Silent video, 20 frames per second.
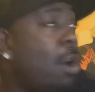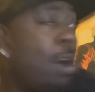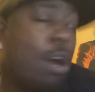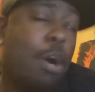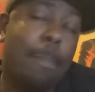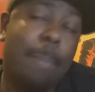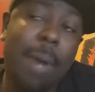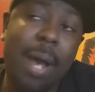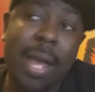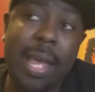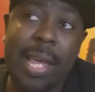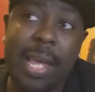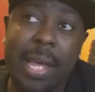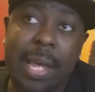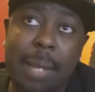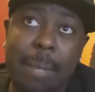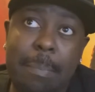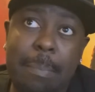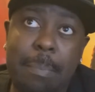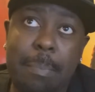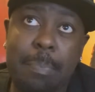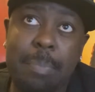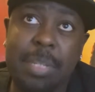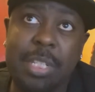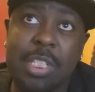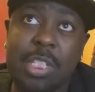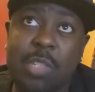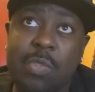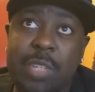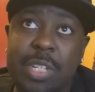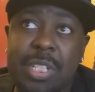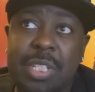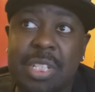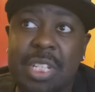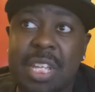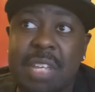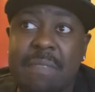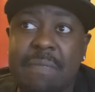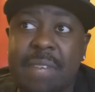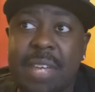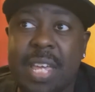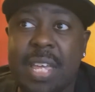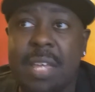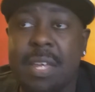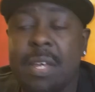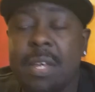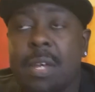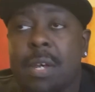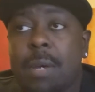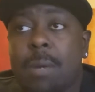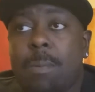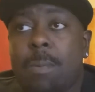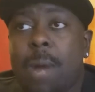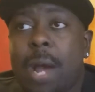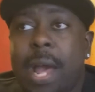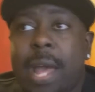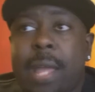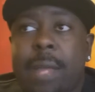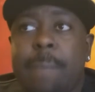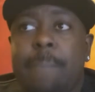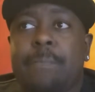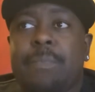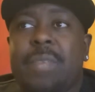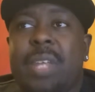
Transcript: on my um, big screen T V, right?